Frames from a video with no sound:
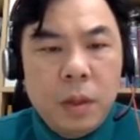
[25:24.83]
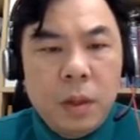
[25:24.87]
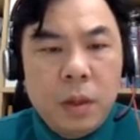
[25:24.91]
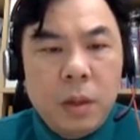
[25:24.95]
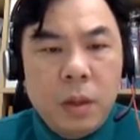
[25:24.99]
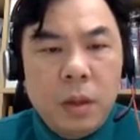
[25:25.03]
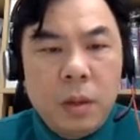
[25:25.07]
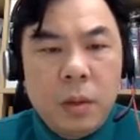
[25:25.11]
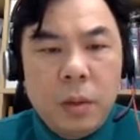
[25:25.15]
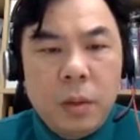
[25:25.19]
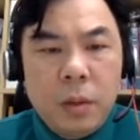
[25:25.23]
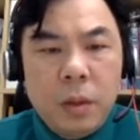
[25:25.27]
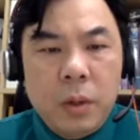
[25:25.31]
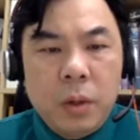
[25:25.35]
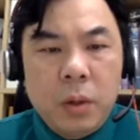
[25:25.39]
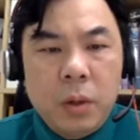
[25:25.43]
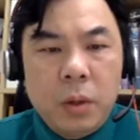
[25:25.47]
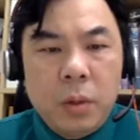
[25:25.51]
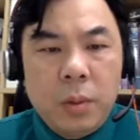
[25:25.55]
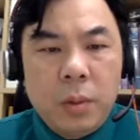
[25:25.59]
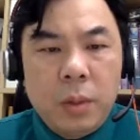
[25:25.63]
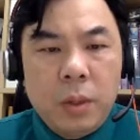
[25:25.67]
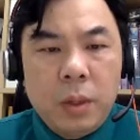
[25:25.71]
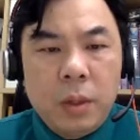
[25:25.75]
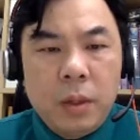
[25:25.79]
We're going to
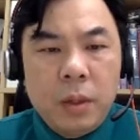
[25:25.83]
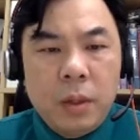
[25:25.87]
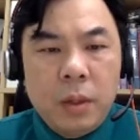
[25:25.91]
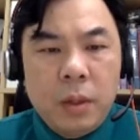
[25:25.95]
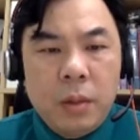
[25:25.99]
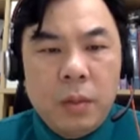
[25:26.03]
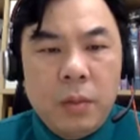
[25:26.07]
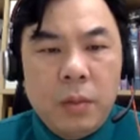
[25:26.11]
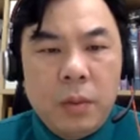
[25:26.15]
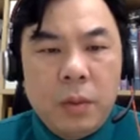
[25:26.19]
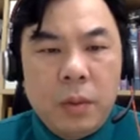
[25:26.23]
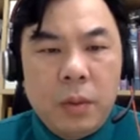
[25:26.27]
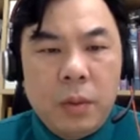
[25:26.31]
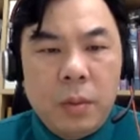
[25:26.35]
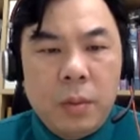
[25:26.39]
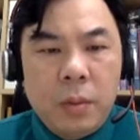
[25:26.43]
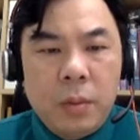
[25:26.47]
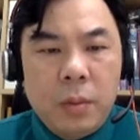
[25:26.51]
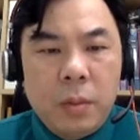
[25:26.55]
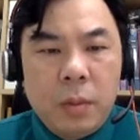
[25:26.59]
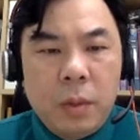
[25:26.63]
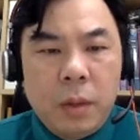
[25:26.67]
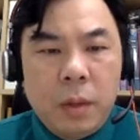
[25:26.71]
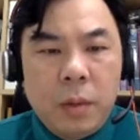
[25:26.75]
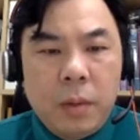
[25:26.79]
obtain this
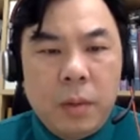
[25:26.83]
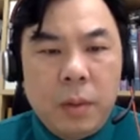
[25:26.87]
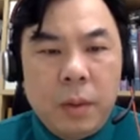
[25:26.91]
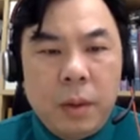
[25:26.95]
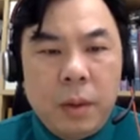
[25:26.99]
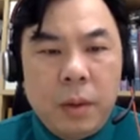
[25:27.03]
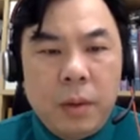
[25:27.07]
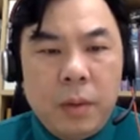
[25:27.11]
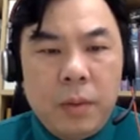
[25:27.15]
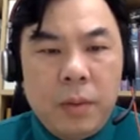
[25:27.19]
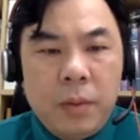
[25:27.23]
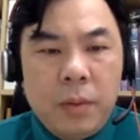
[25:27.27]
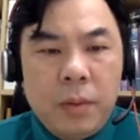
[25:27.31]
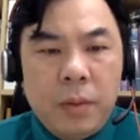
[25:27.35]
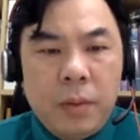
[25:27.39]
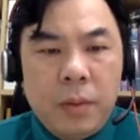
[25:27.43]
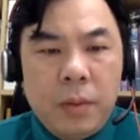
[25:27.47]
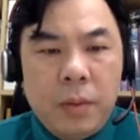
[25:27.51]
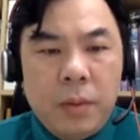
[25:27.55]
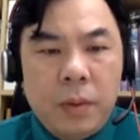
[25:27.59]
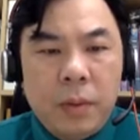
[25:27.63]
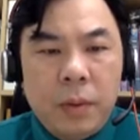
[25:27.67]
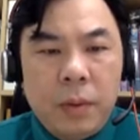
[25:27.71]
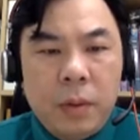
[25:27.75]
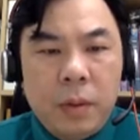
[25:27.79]
from MF
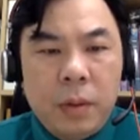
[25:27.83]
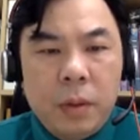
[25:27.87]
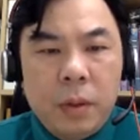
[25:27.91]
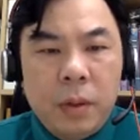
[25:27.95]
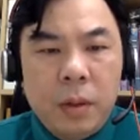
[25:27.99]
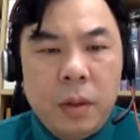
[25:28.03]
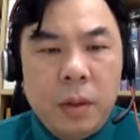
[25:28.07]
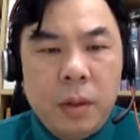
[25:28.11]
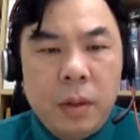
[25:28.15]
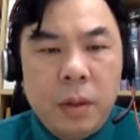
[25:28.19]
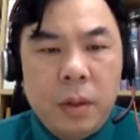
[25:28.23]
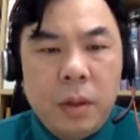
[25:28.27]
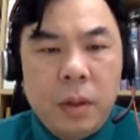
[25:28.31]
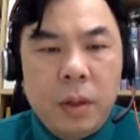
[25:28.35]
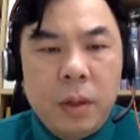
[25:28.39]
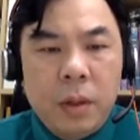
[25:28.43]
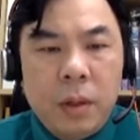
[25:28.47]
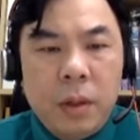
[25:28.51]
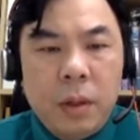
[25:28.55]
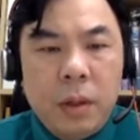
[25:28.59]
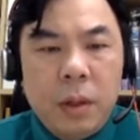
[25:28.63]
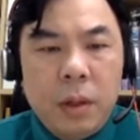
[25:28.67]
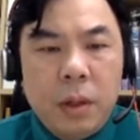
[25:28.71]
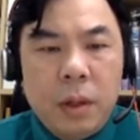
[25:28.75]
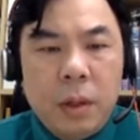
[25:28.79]

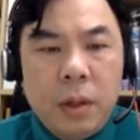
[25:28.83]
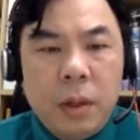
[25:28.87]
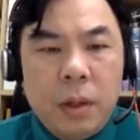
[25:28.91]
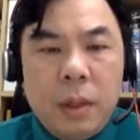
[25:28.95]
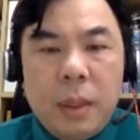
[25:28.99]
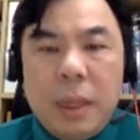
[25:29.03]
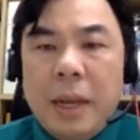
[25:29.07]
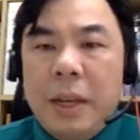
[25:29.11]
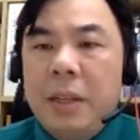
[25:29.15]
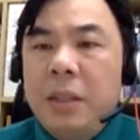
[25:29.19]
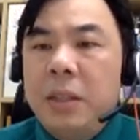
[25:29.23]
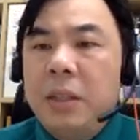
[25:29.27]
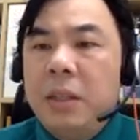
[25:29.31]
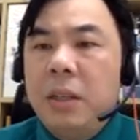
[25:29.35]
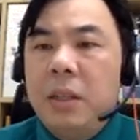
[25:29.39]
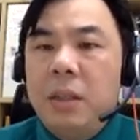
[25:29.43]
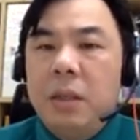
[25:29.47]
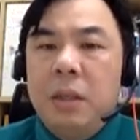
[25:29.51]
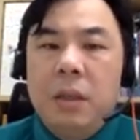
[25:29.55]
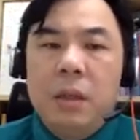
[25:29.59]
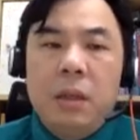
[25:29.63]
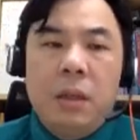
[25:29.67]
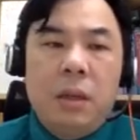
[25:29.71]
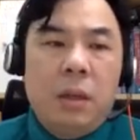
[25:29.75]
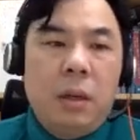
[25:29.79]
19.
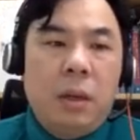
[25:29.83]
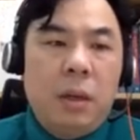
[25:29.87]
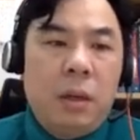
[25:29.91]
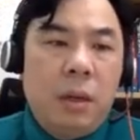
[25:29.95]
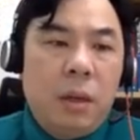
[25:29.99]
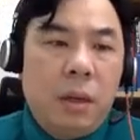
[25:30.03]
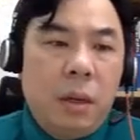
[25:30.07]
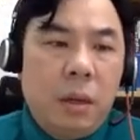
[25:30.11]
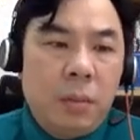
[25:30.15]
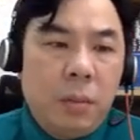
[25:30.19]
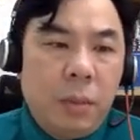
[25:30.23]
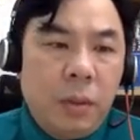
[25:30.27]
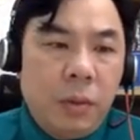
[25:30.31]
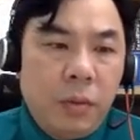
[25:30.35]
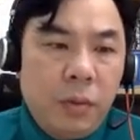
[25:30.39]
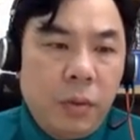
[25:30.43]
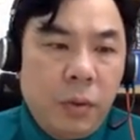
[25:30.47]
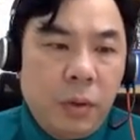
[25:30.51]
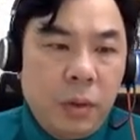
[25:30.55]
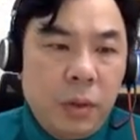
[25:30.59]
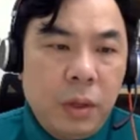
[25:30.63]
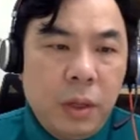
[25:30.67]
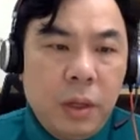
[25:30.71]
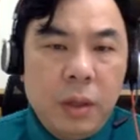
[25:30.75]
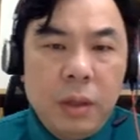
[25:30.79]
All right. Now,
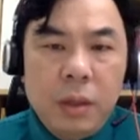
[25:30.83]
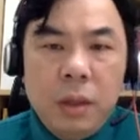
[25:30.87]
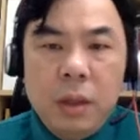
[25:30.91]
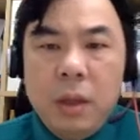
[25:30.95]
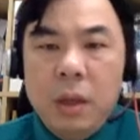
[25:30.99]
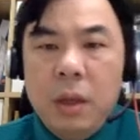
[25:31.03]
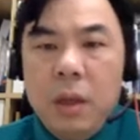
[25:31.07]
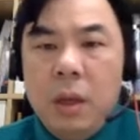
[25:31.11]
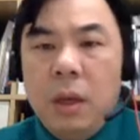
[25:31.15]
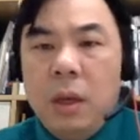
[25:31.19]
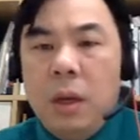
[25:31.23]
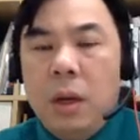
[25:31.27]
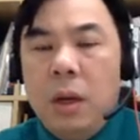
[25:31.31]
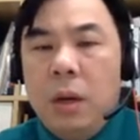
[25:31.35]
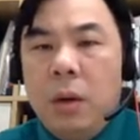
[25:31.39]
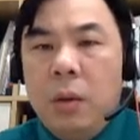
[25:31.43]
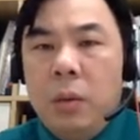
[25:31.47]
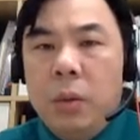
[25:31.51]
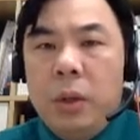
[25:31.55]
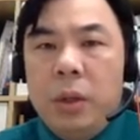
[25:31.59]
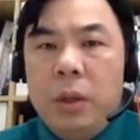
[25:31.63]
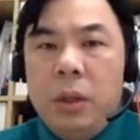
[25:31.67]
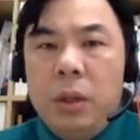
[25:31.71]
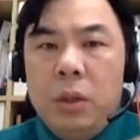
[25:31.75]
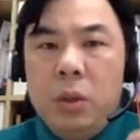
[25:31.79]
before that,
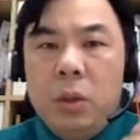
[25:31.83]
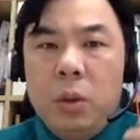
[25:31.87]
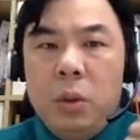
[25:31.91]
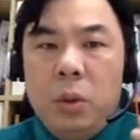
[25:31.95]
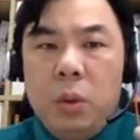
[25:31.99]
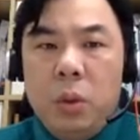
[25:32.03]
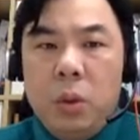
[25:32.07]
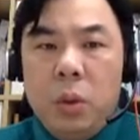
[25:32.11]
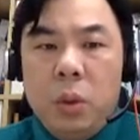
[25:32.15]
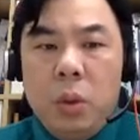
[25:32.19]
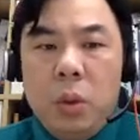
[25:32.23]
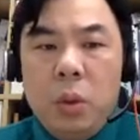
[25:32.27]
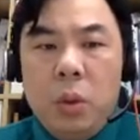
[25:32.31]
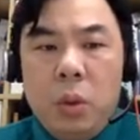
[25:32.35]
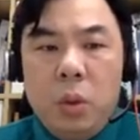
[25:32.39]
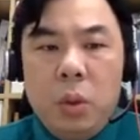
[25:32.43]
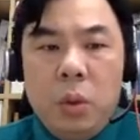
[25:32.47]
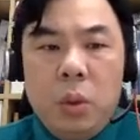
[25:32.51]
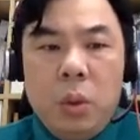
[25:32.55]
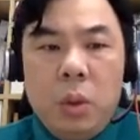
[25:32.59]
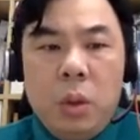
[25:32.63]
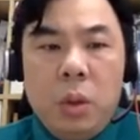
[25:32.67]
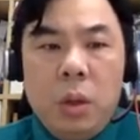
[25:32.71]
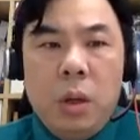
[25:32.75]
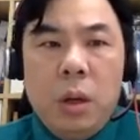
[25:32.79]
we need to
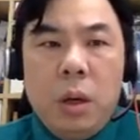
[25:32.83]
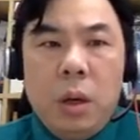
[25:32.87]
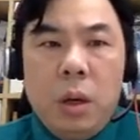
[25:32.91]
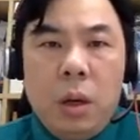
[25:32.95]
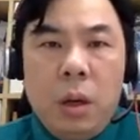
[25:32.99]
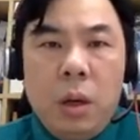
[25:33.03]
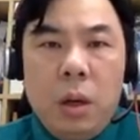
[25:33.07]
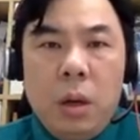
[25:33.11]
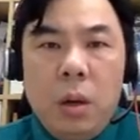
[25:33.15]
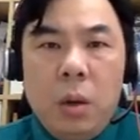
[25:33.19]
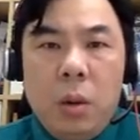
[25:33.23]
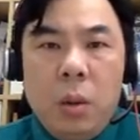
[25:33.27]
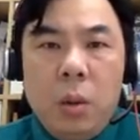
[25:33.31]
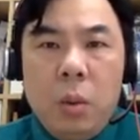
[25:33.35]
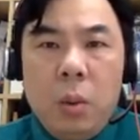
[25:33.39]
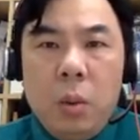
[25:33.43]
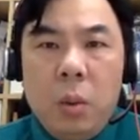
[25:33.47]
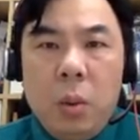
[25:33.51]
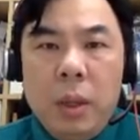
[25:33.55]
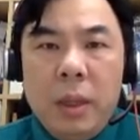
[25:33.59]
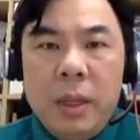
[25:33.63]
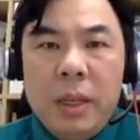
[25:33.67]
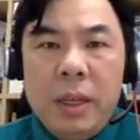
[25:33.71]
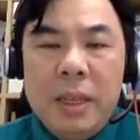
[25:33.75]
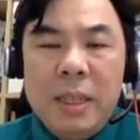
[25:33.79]
know
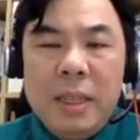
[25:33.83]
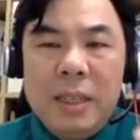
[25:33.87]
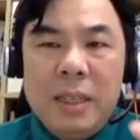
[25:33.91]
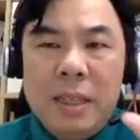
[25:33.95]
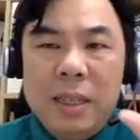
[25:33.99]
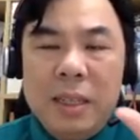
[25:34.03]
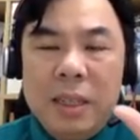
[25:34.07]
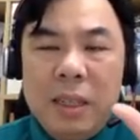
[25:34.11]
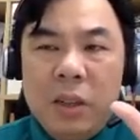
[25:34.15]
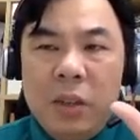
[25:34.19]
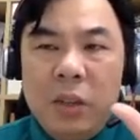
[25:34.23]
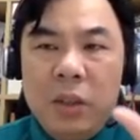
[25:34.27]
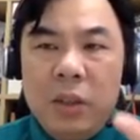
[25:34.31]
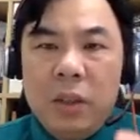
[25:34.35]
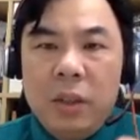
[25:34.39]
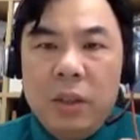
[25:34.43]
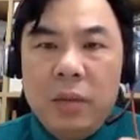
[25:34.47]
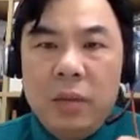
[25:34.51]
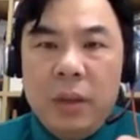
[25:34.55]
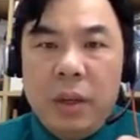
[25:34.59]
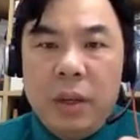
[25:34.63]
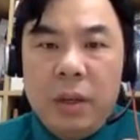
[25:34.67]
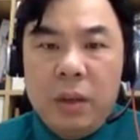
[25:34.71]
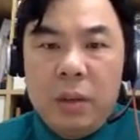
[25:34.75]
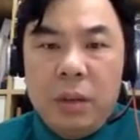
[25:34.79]
what is the critical
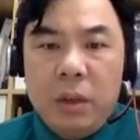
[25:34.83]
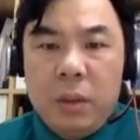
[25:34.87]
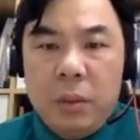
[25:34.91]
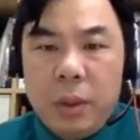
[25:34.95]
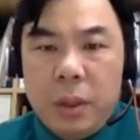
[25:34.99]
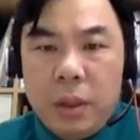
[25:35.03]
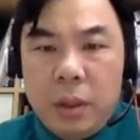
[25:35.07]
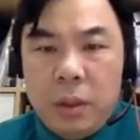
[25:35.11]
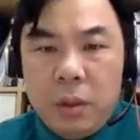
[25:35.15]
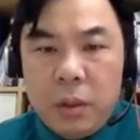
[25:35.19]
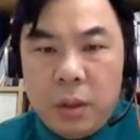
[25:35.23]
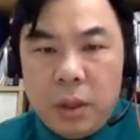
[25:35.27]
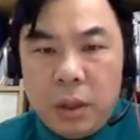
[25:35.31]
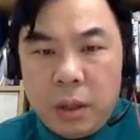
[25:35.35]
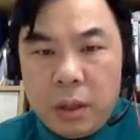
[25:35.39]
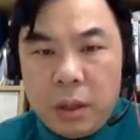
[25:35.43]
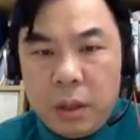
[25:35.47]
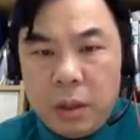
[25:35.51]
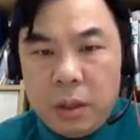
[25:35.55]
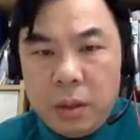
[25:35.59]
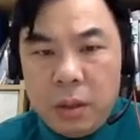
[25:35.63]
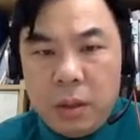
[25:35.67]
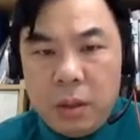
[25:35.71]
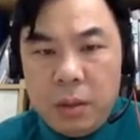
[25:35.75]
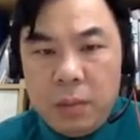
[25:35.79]
value that we are looking
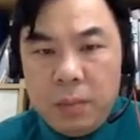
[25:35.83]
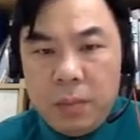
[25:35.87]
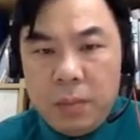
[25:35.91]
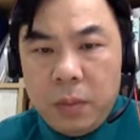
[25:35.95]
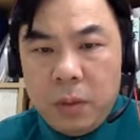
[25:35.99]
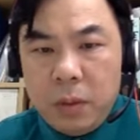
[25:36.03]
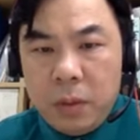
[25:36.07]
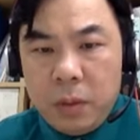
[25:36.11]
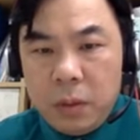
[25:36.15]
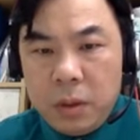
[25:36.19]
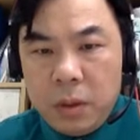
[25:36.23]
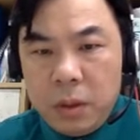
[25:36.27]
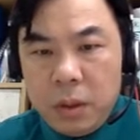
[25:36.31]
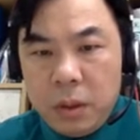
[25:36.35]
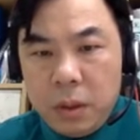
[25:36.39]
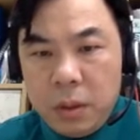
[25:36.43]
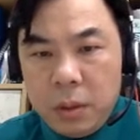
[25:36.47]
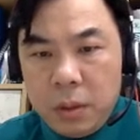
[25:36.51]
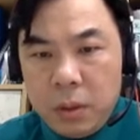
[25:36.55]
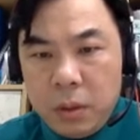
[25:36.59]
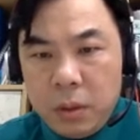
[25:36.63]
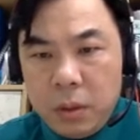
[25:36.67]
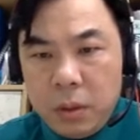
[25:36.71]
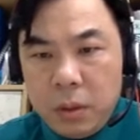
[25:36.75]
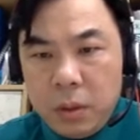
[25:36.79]
at. Right. So here
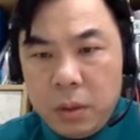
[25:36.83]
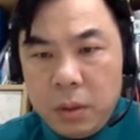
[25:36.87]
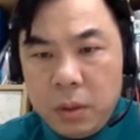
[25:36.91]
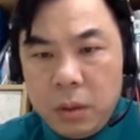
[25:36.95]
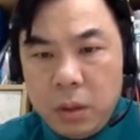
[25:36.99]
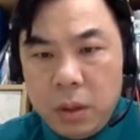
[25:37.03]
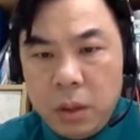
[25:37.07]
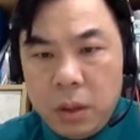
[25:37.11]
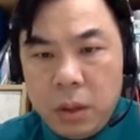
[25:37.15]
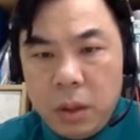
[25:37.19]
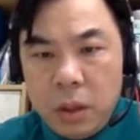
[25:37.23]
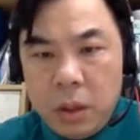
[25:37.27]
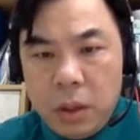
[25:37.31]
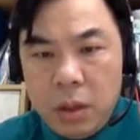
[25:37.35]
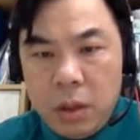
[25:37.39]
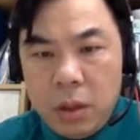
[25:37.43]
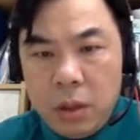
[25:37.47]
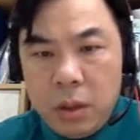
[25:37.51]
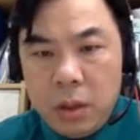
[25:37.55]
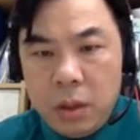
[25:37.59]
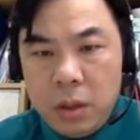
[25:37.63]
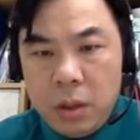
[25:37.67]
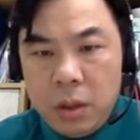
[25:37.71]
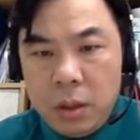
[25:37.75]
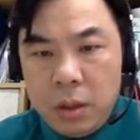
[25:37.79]
I'm going to
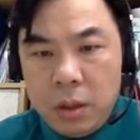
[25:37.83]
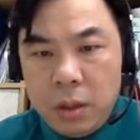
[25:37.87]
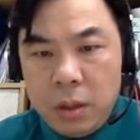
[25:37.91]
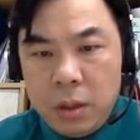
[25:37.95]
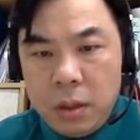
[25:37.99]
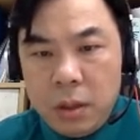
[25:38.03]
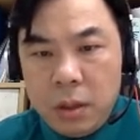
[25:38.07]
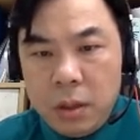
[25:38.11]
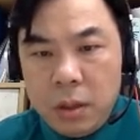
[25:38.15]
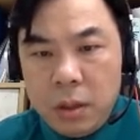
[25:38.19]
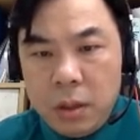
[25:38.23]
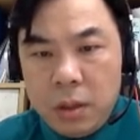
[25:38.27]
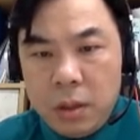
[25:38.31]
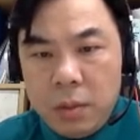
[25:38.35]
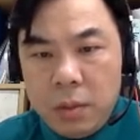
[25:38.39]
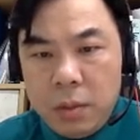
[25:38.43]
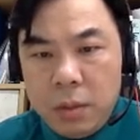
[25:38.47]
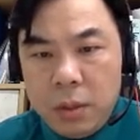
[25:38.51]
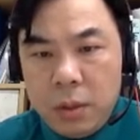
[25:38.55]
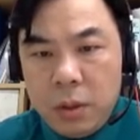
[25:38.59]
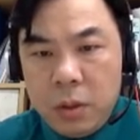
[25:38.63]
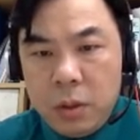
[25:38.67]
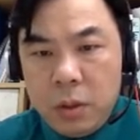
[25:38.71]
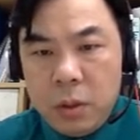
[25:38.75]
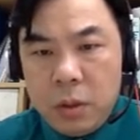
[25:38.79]
just
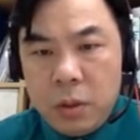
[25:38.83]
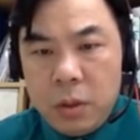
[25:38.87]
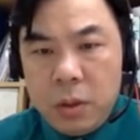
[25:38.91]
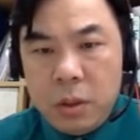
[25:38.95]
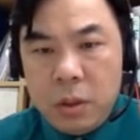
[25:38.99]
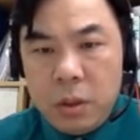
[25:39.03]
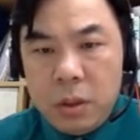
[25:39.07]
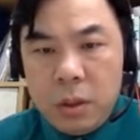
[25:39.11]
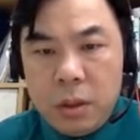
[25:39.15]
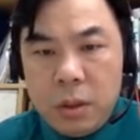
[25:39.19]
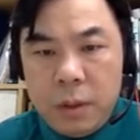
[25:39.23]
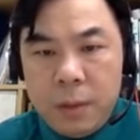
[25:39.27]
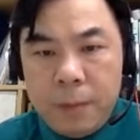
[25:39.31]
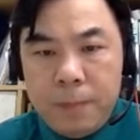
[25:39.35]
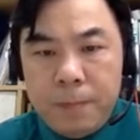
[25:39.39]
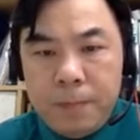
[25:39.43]
simply draw